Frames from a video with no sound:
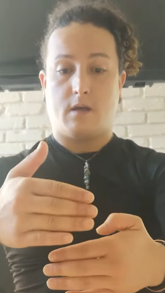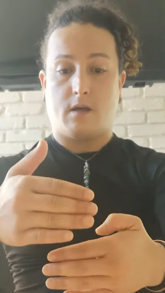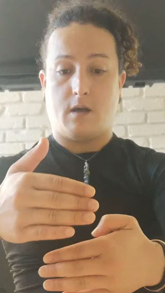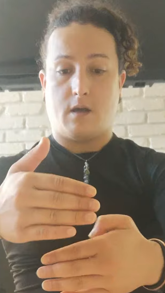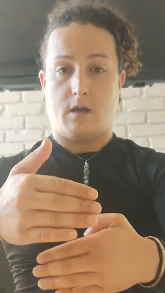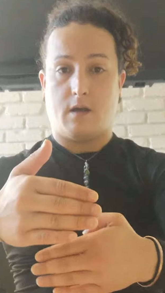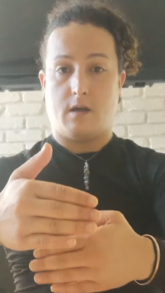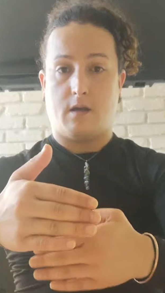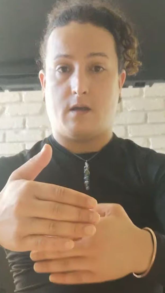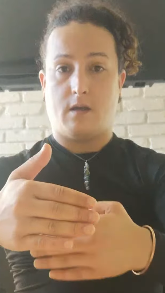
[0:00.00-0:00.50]

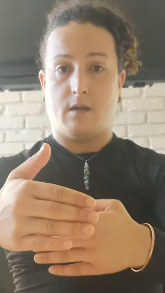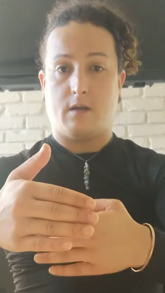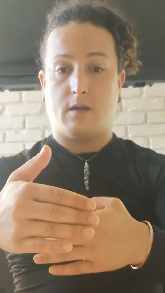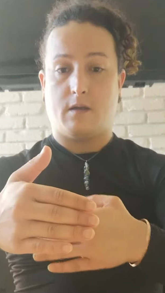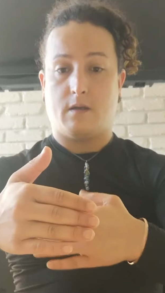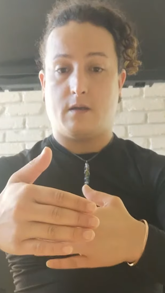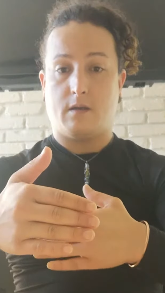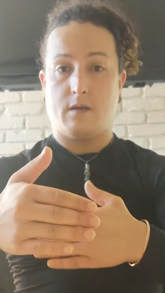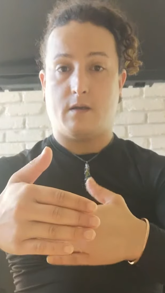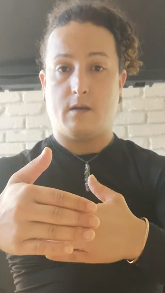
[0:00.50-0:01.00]

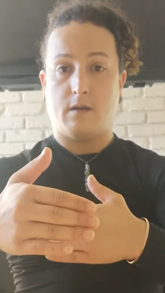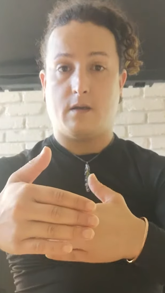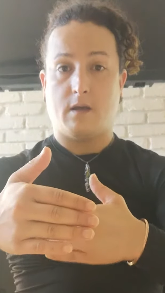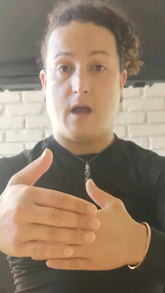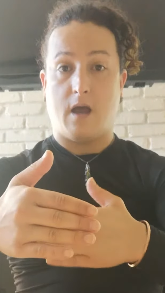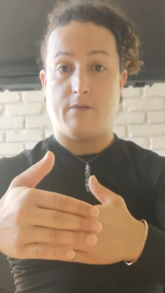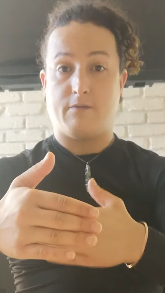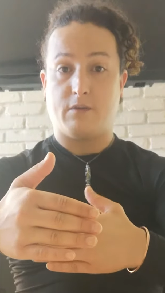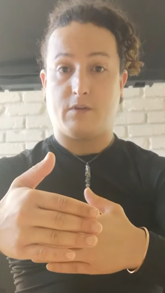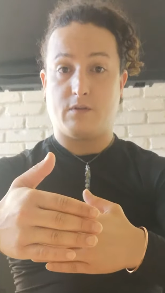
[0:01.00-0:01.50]
I
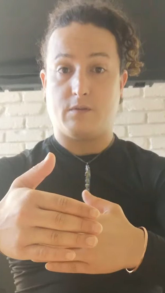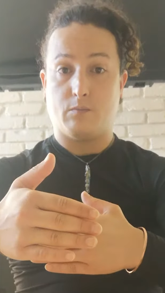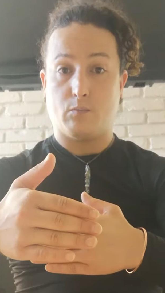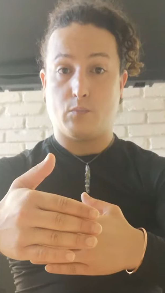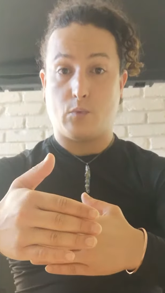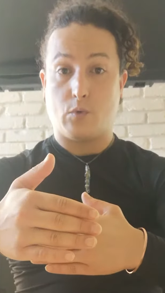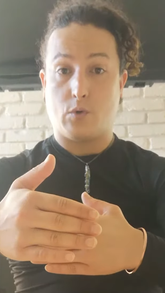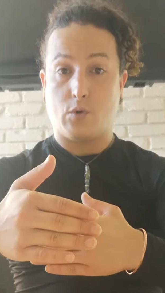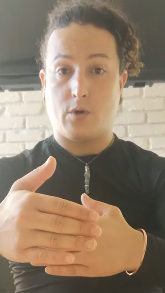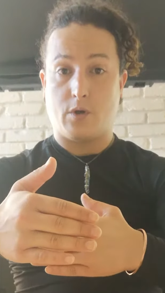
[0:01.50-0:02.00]
have a
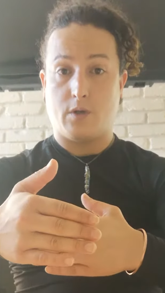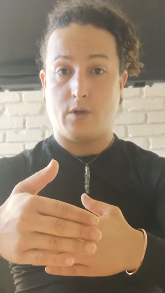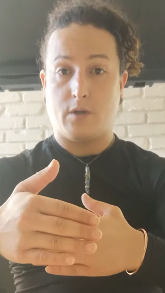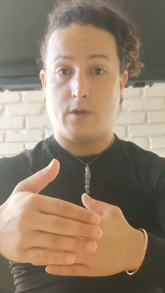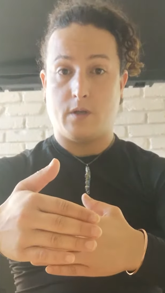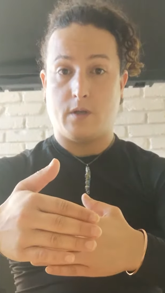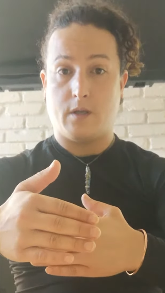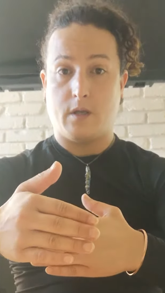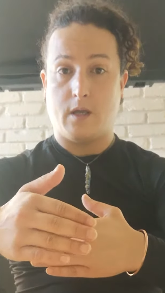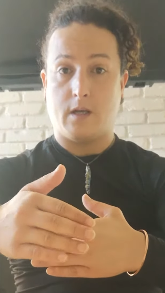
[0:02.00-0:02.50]
board
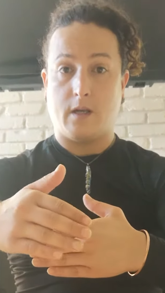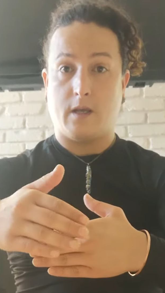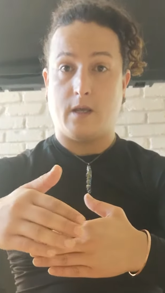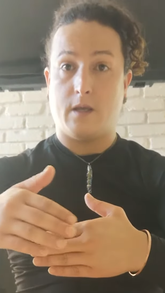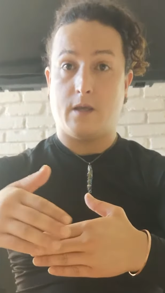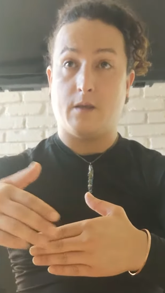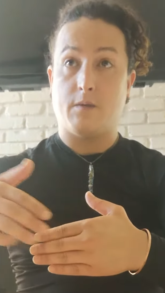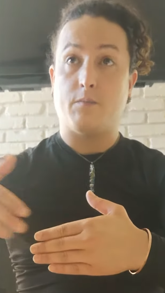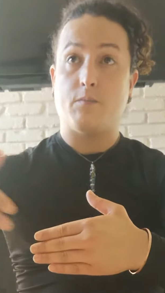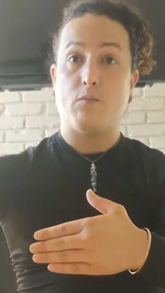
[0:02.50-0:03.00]
and
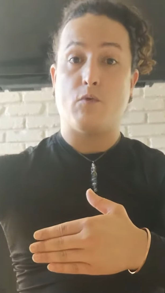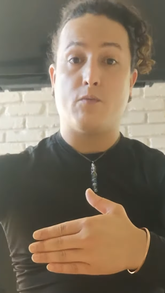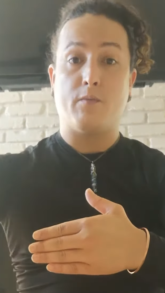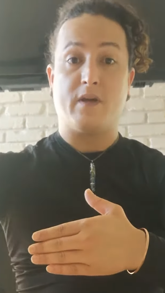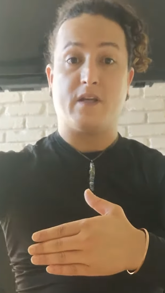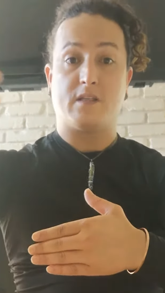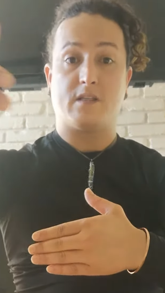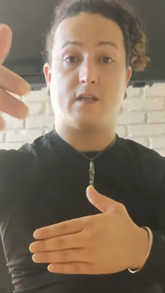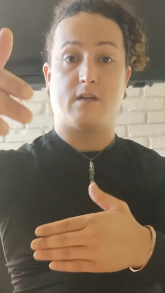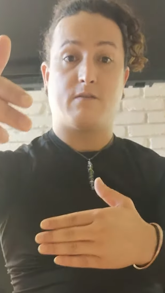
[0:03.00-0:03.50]
I move
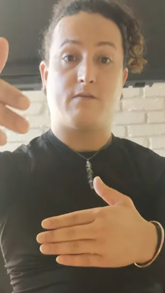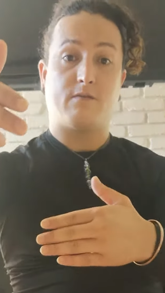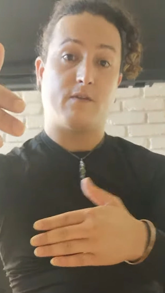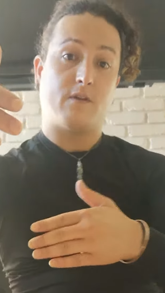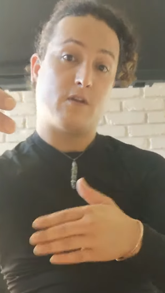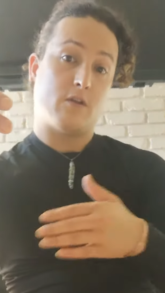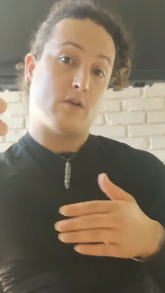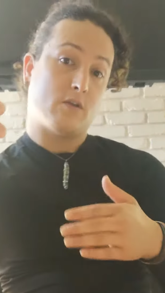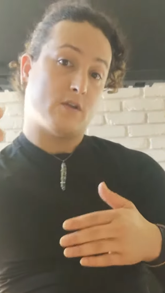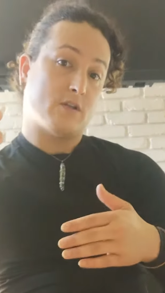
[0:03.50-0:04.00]
myself
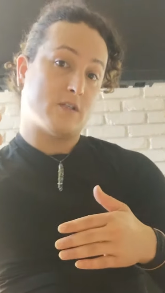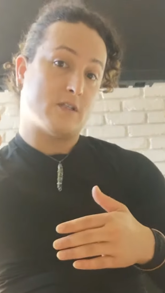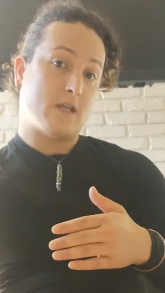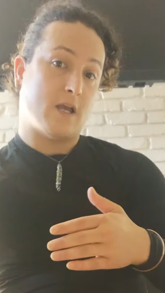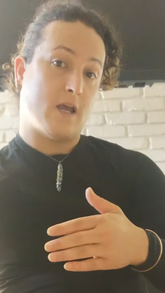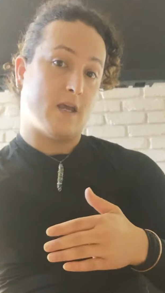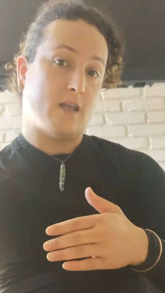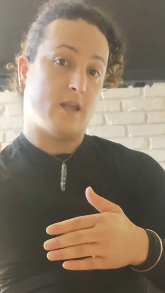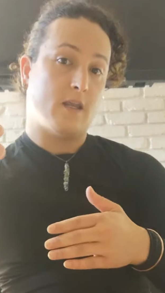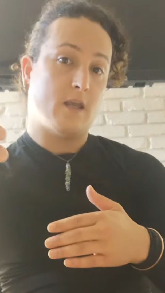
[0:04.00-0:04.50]
in the other
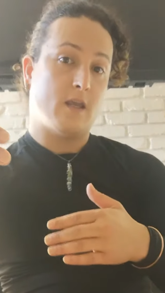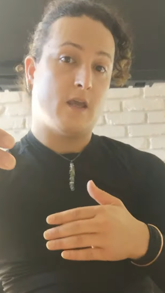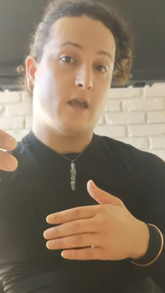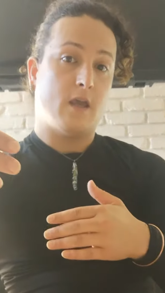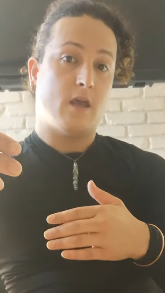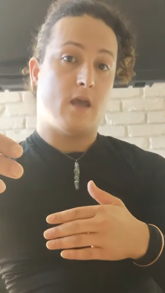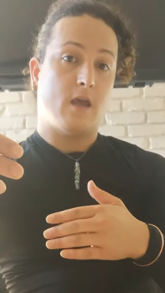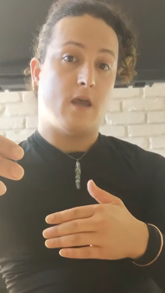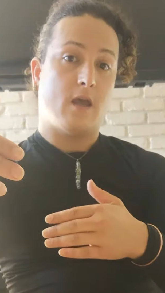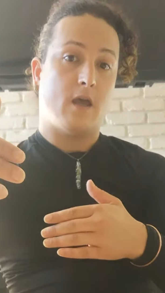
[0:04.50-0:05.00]
side
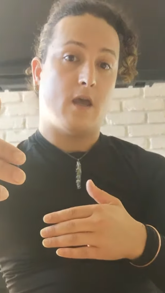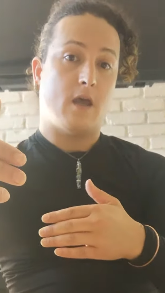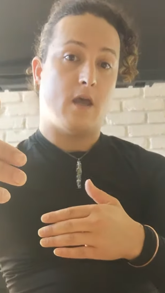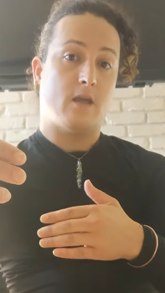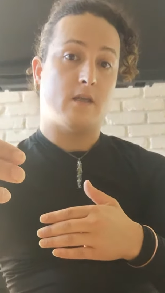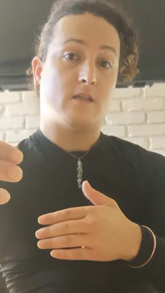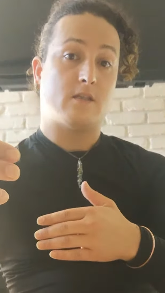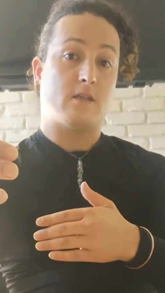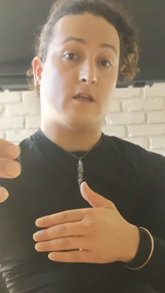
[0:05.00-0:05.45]
and